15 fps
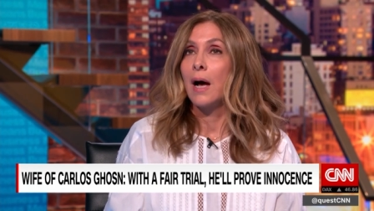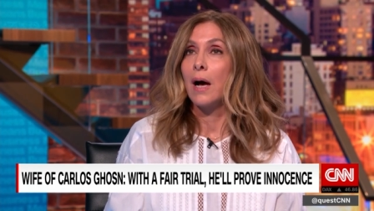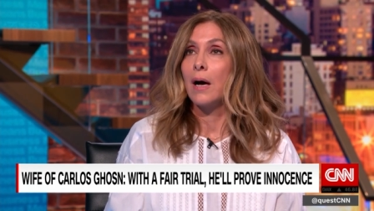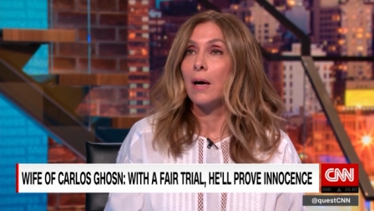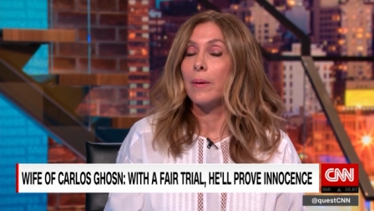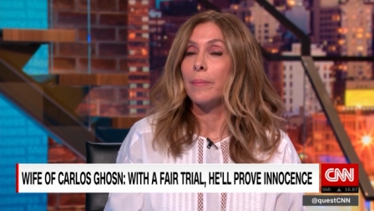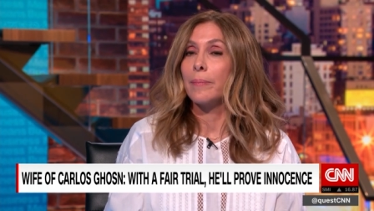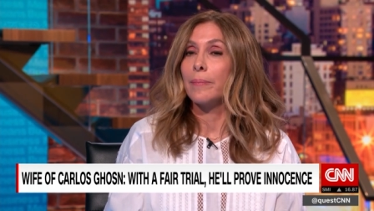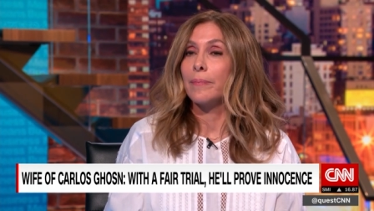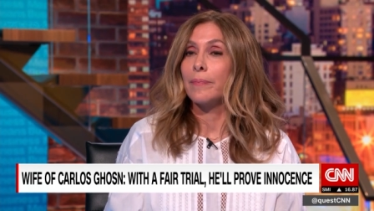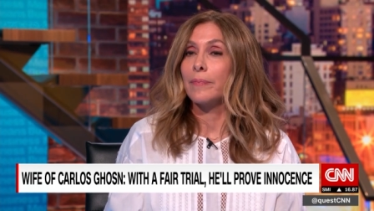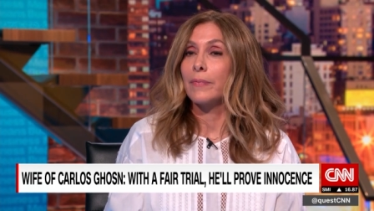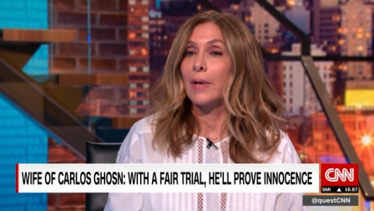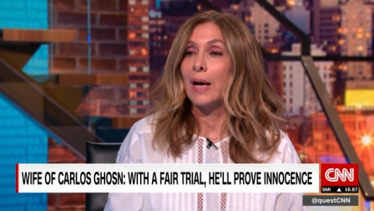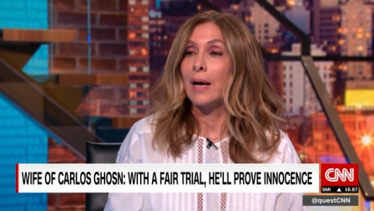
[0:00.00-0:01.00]

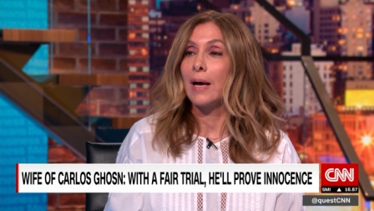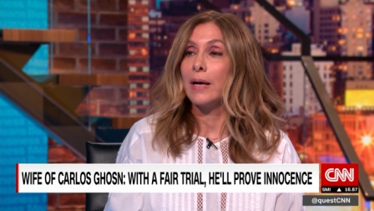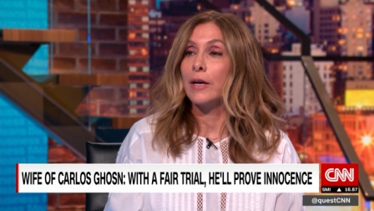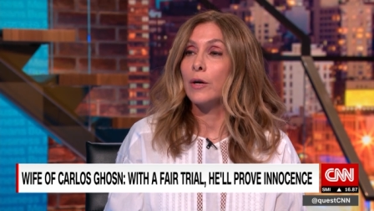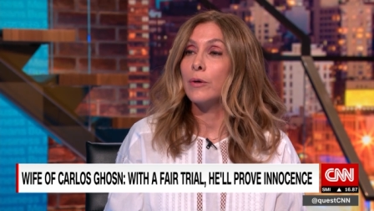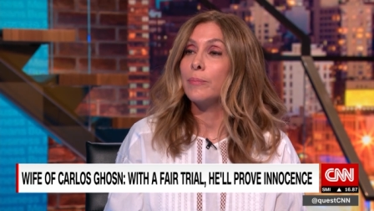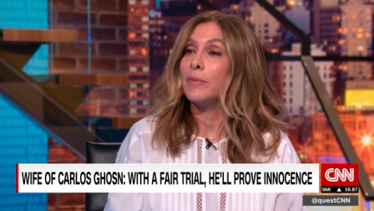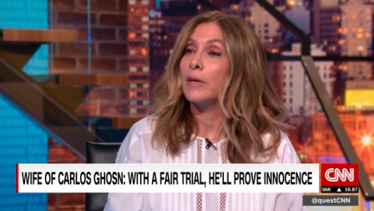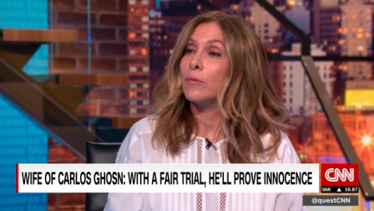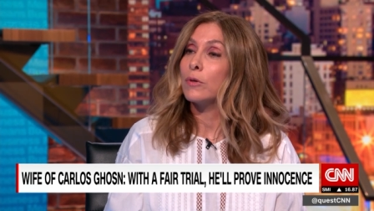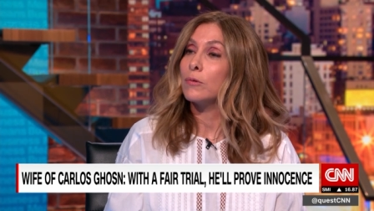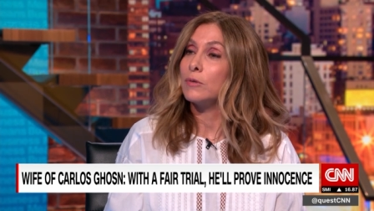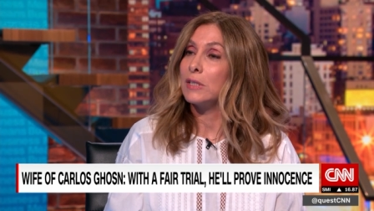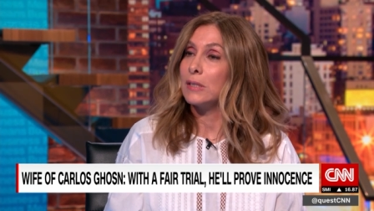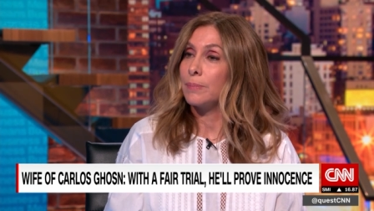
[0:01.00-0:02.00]
Um, I hope they
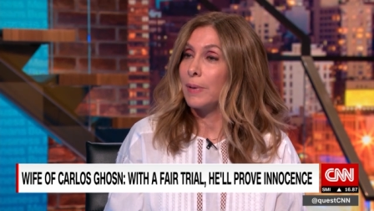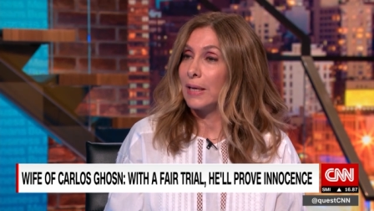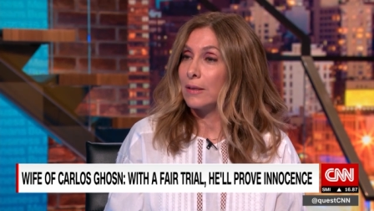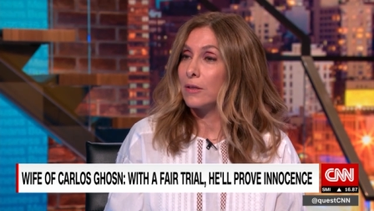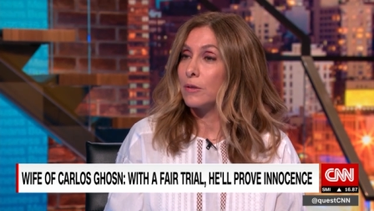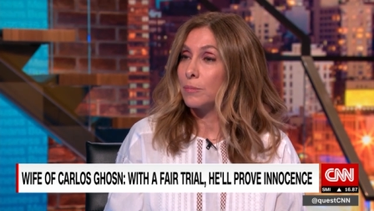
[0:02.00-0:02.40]
will respect